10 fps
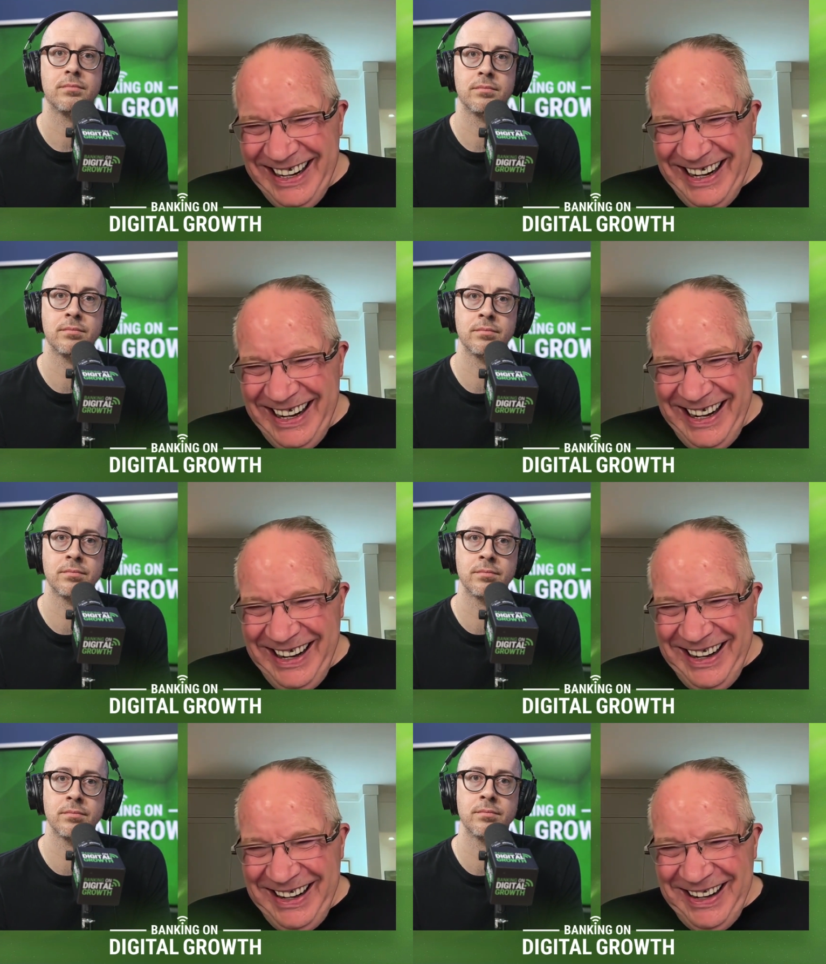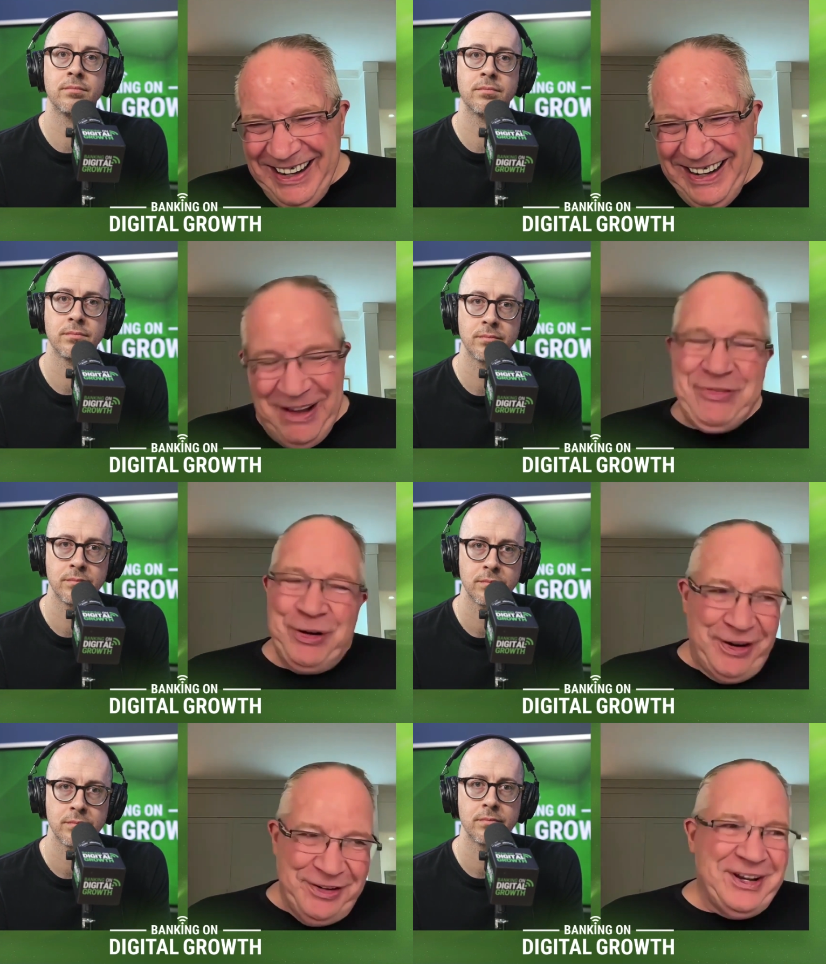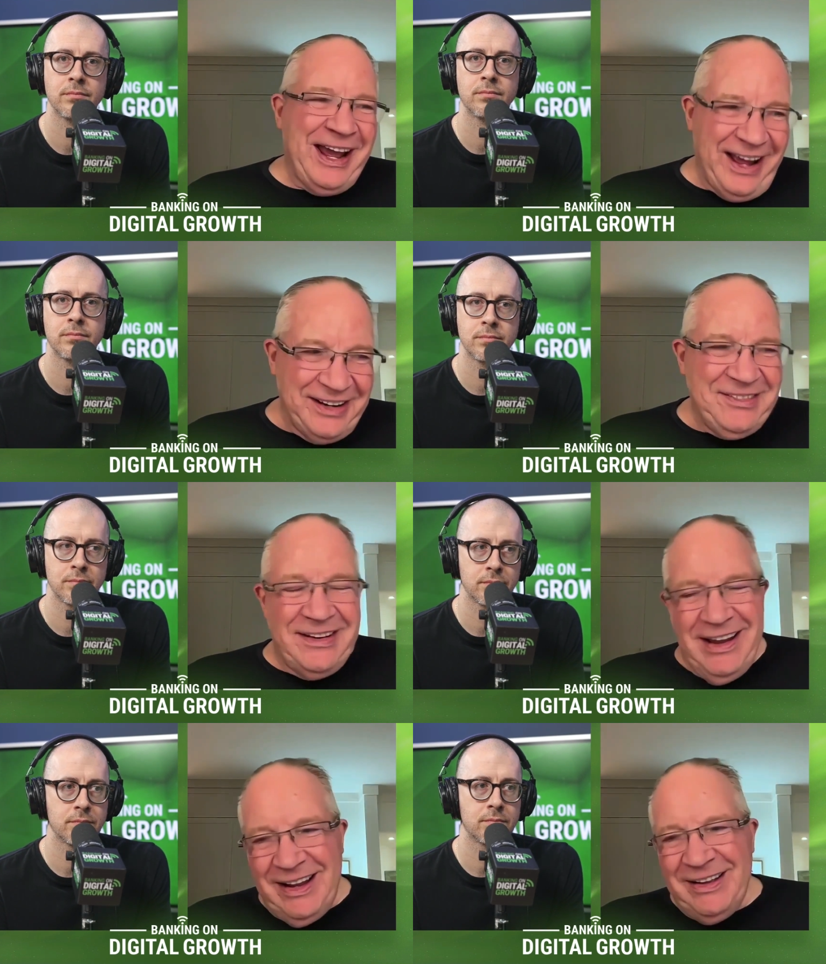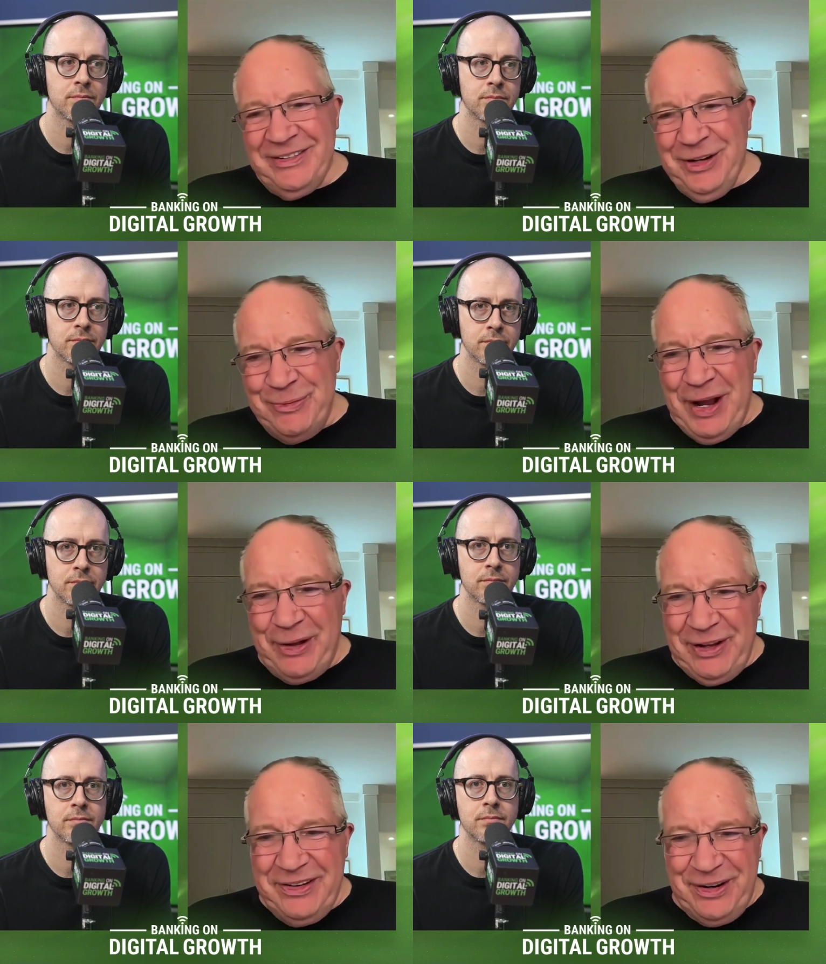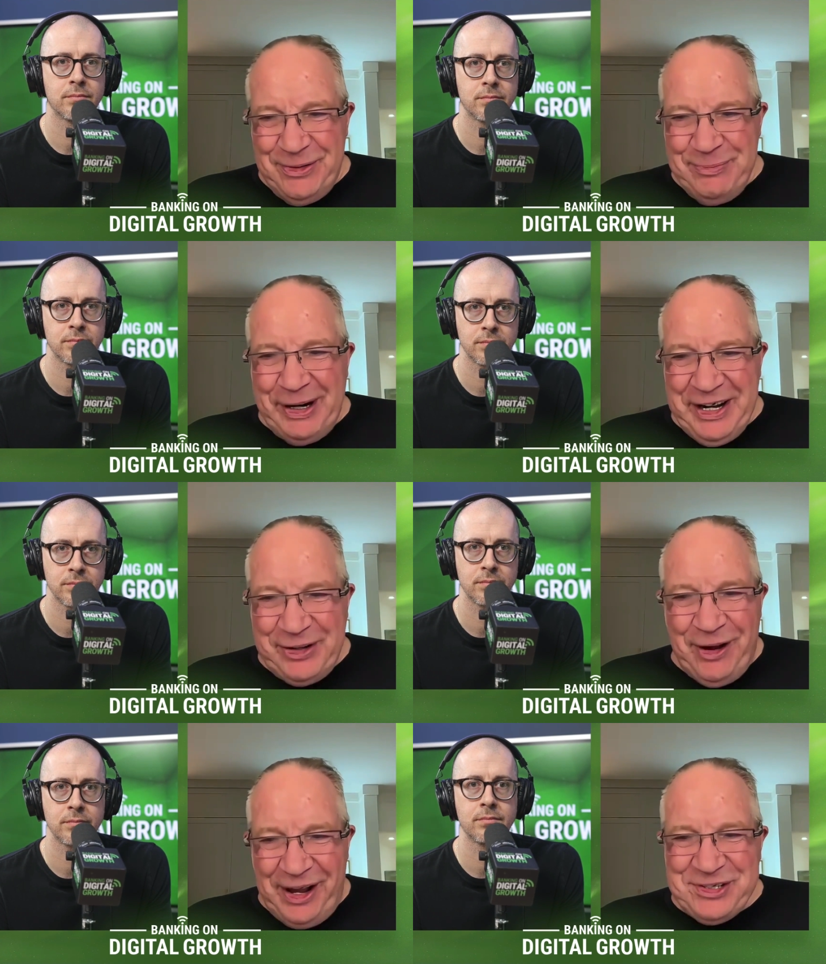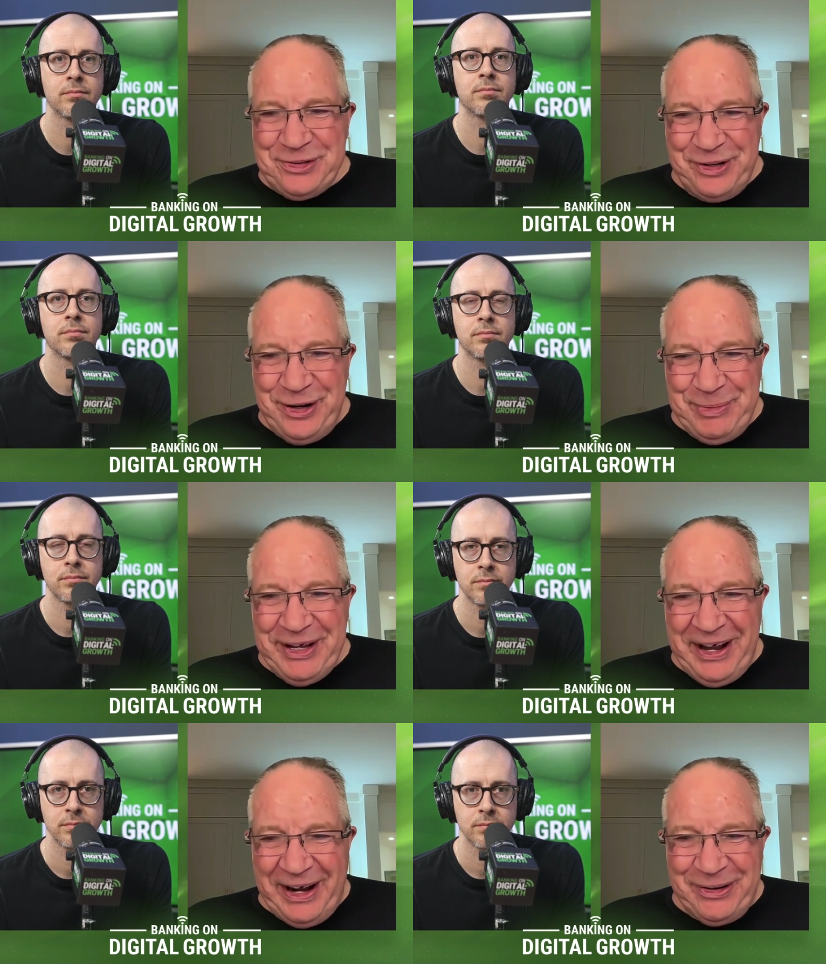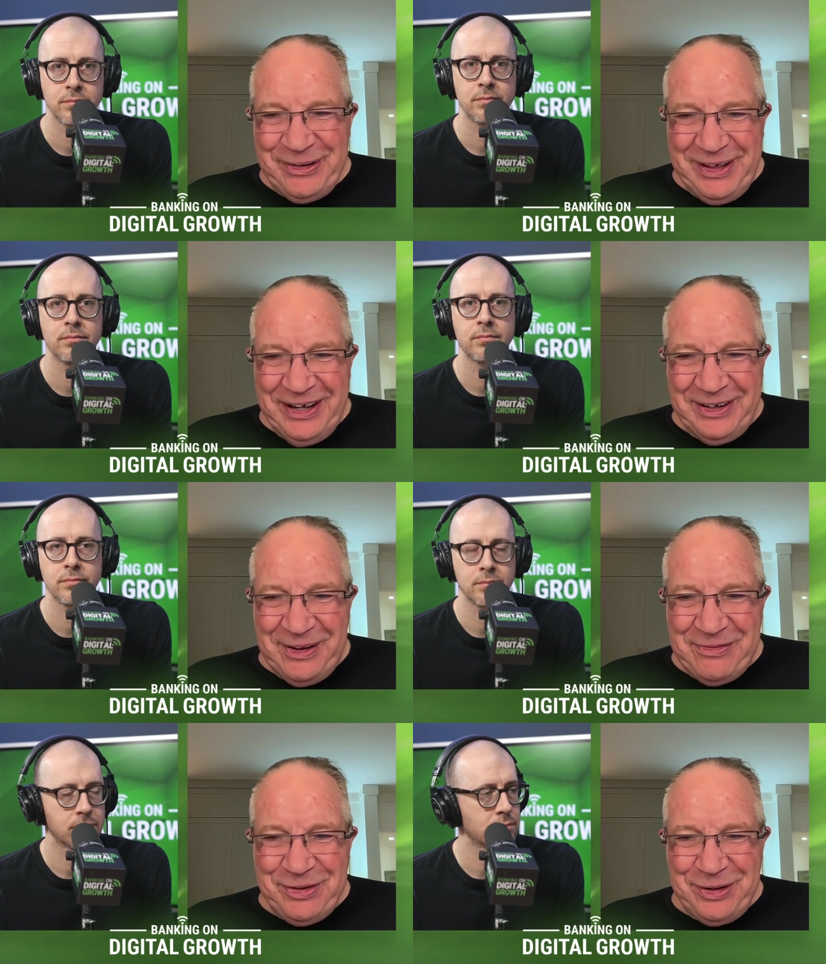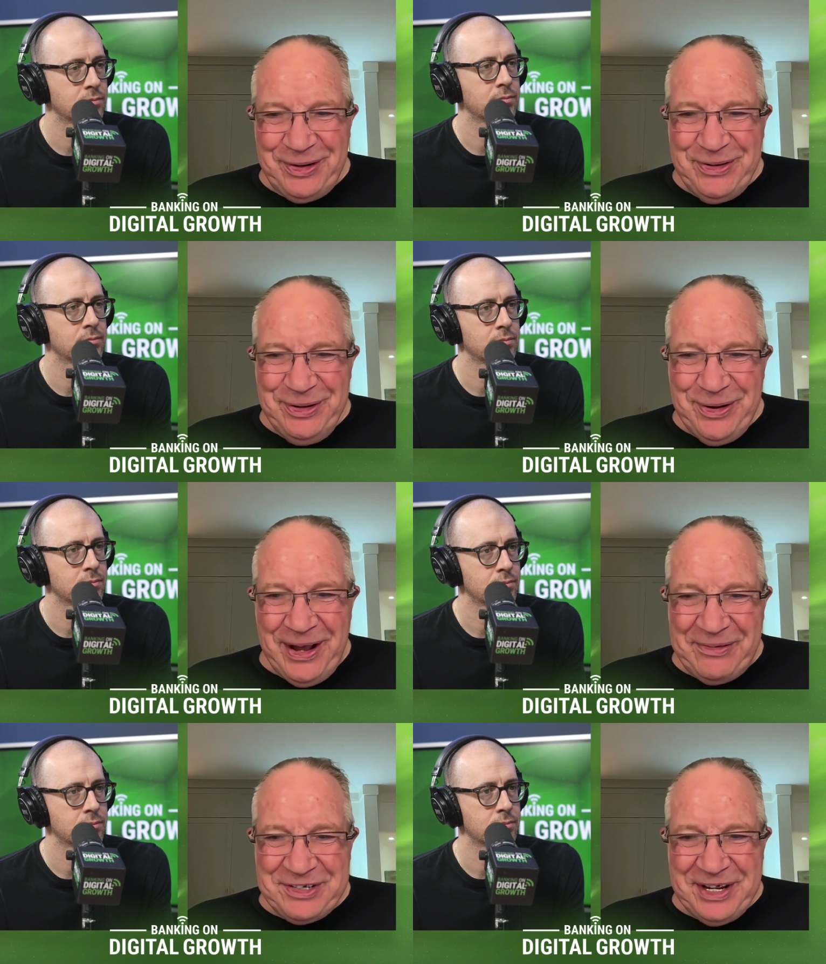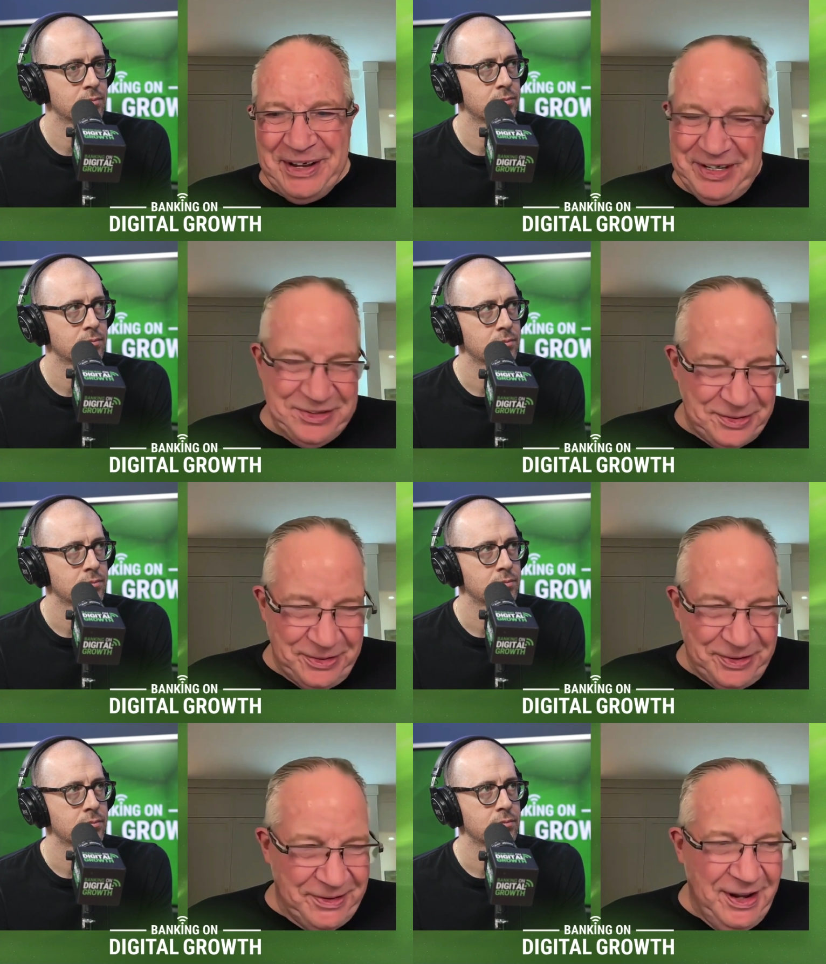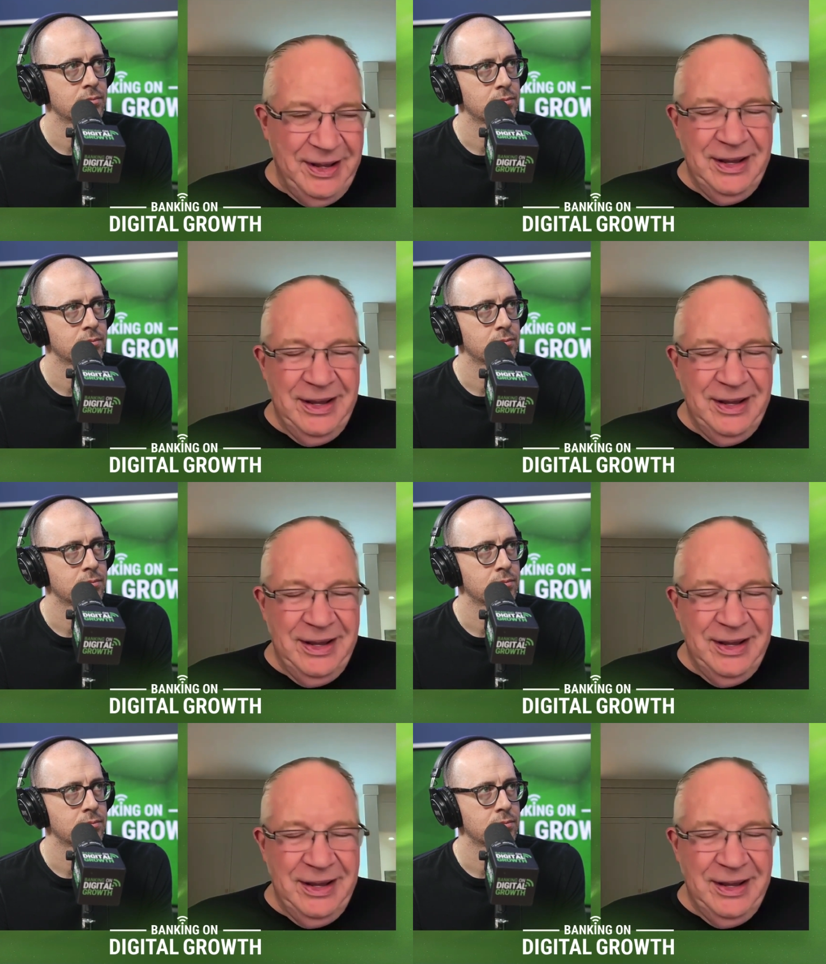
Speaker 1: mm-hmm if you're in debt, uh, your mel- your money costs are going to be higher than if you're you have savings or,